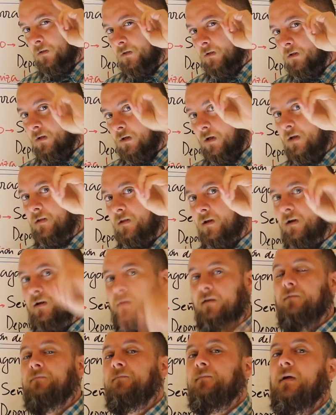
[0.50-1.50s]
Hi
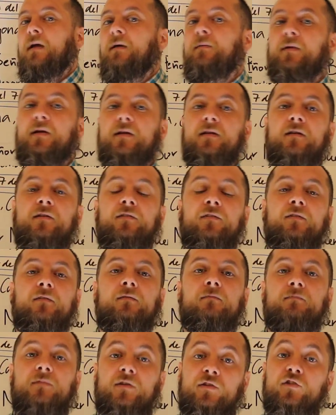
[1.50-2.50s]
there, I'm
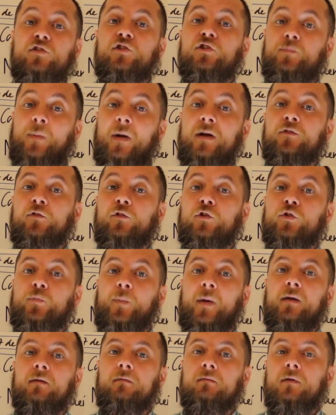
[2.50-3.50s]
Reyes, this is Spanish from
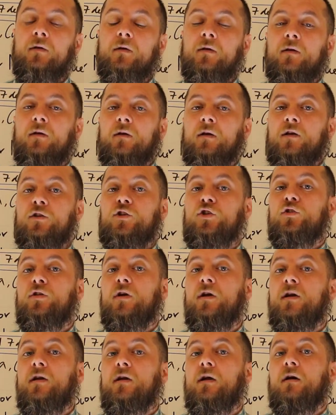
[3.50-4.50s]
Spain, and
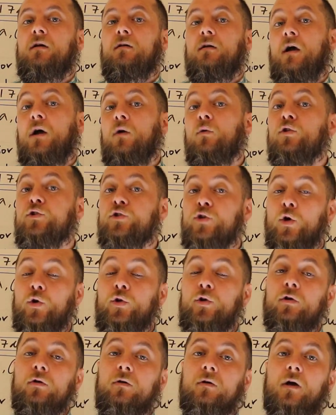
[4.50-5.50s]
today I will show
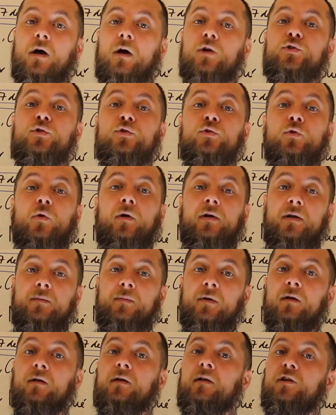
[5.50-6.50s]
you how to do an
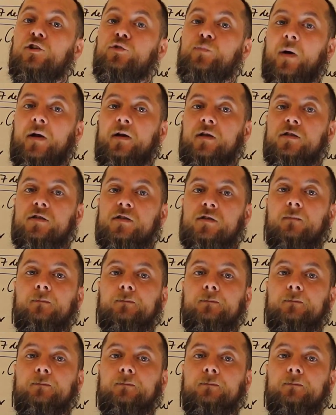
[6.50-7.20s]
email in Spanish.